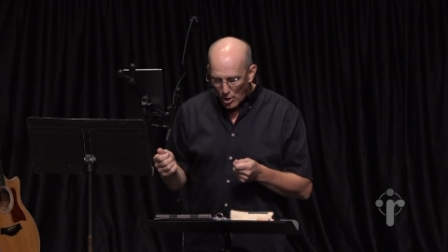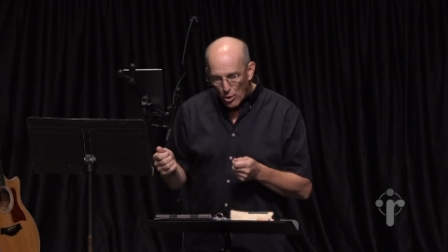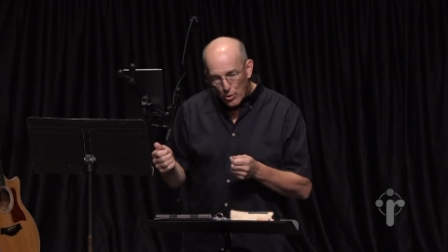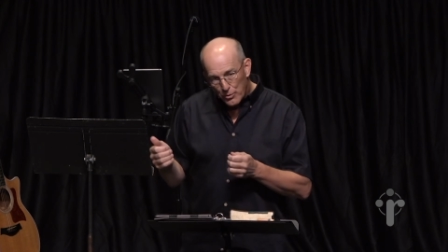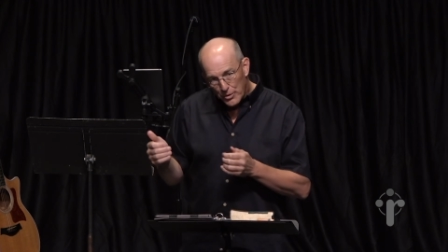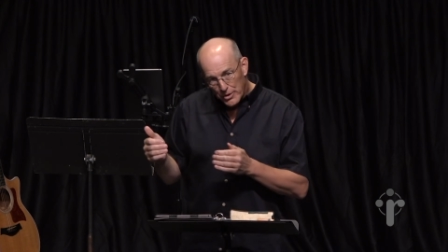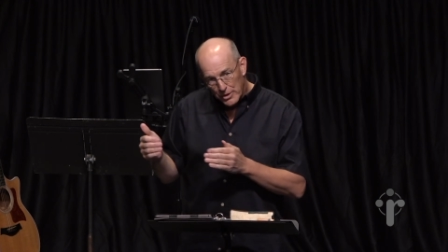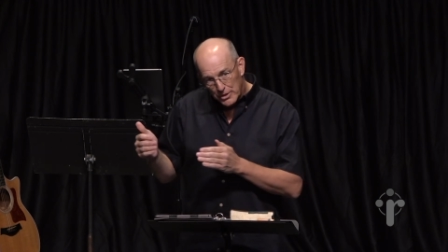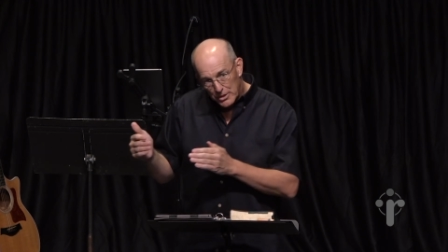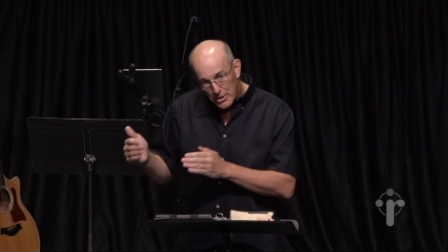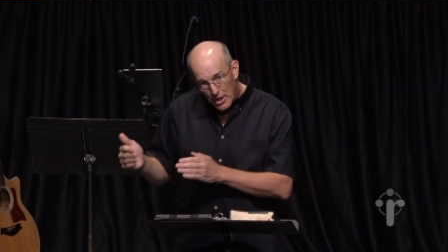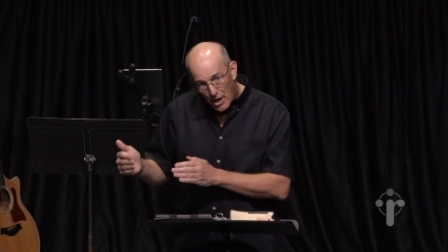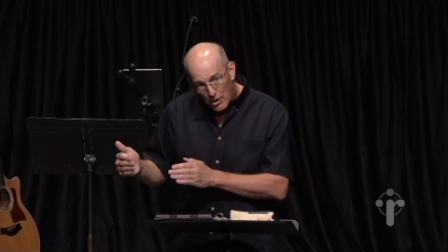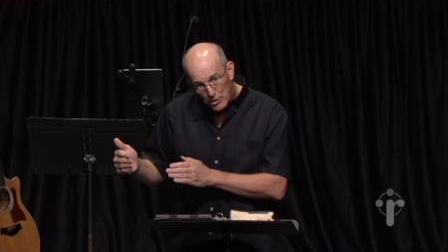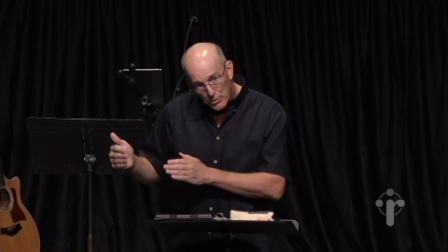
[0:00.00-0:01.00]
over the
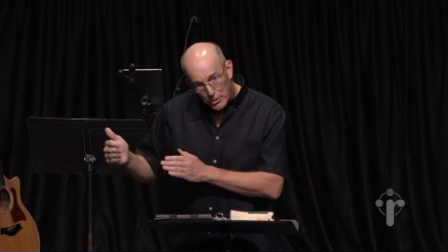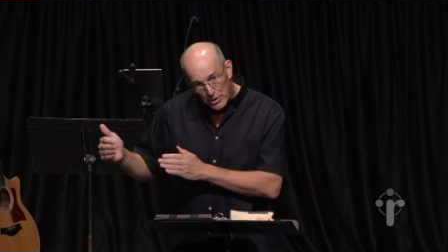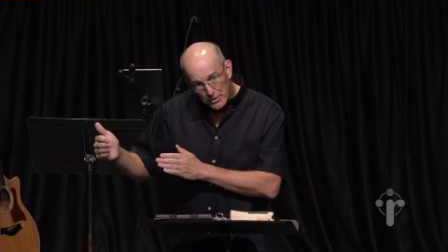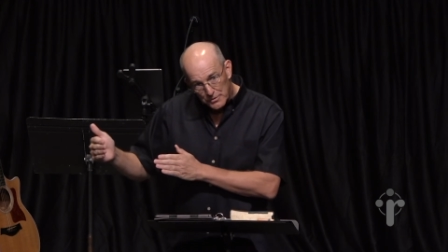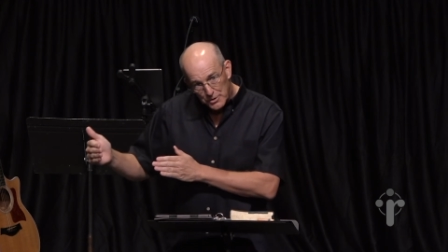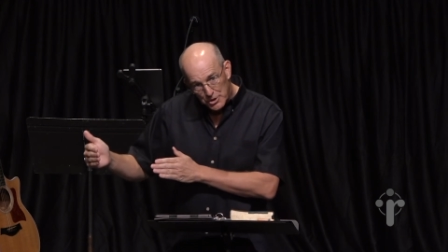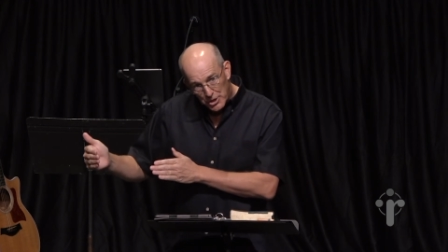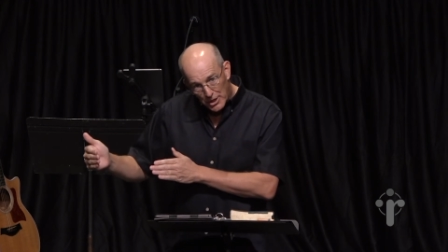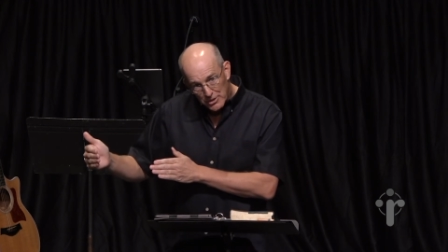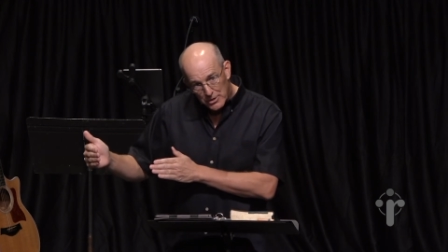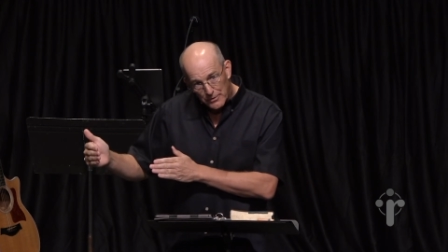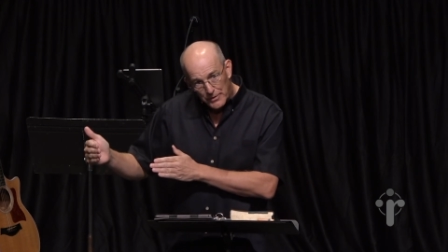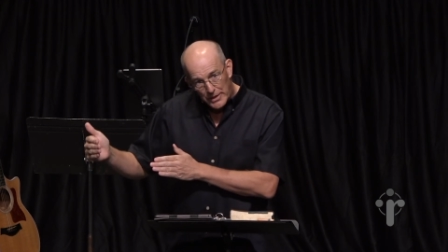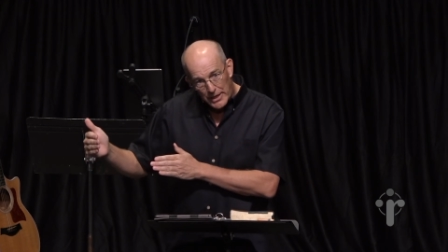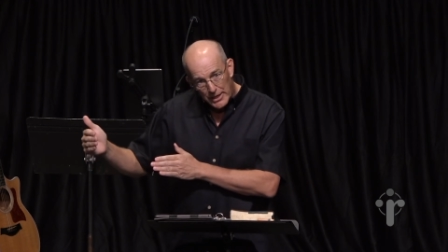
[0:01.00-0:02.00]
doctrine of
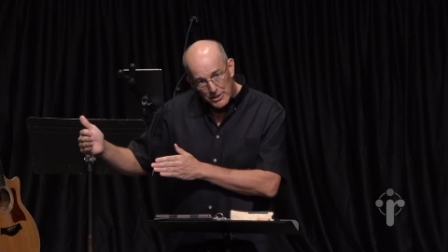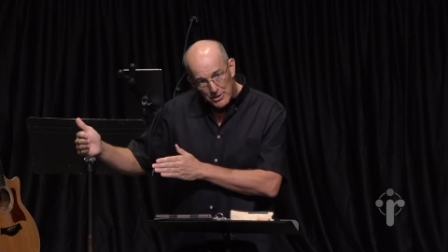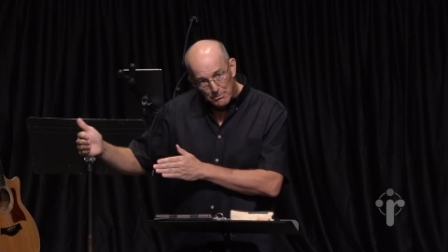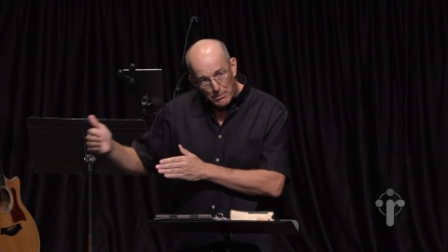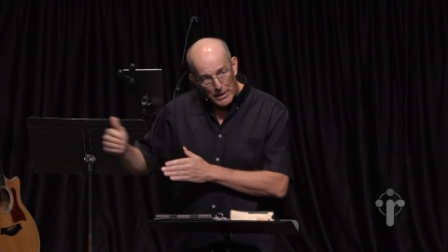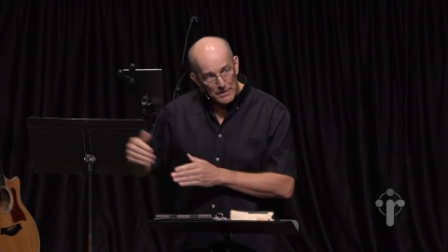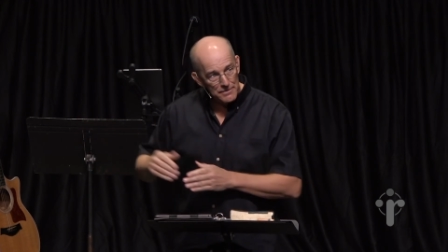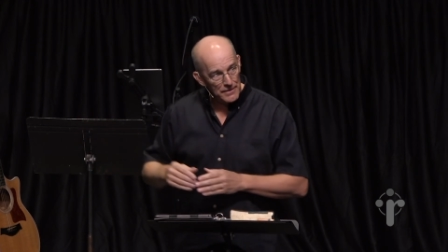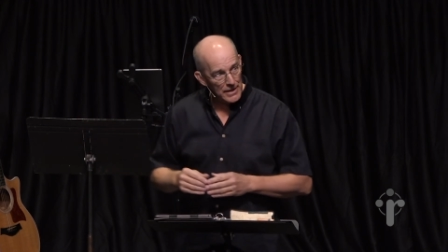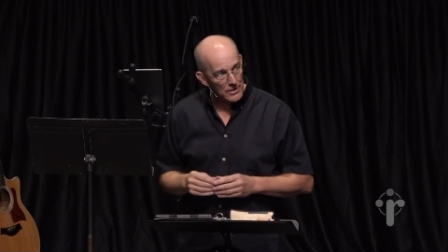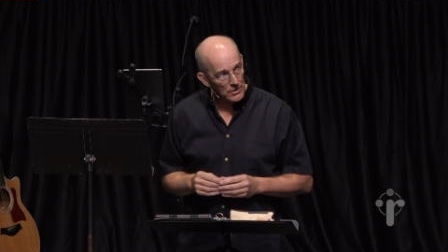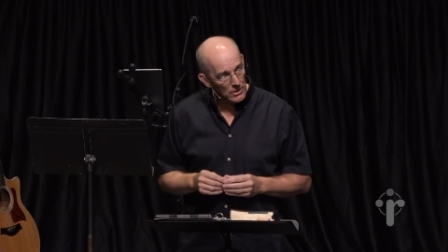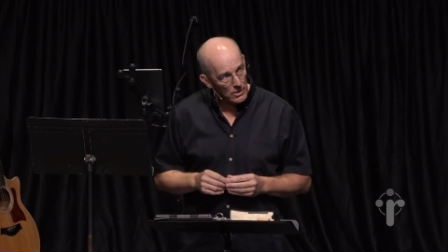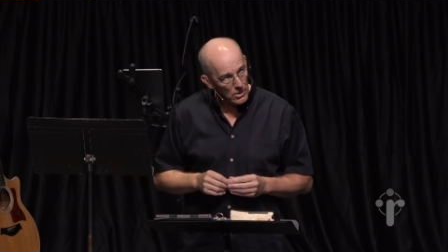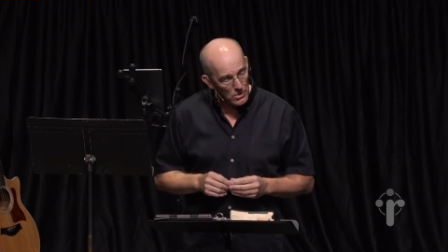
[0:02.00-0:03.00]
justification by
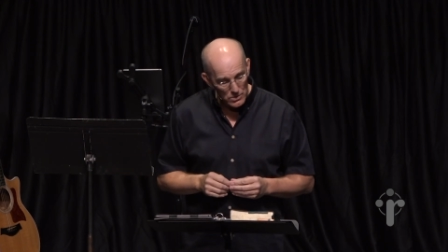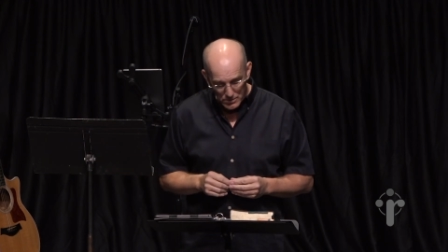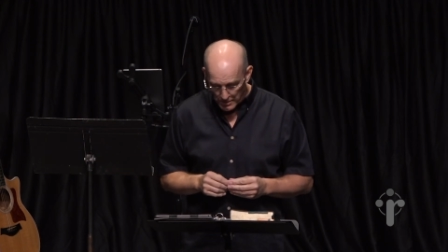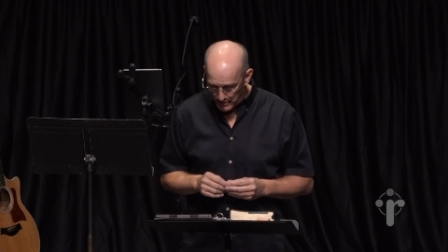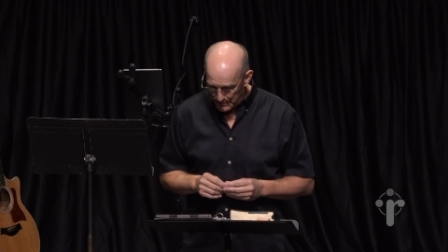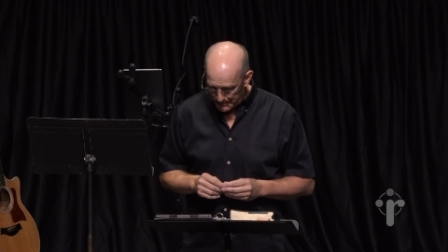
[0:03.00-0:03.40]
faith alone.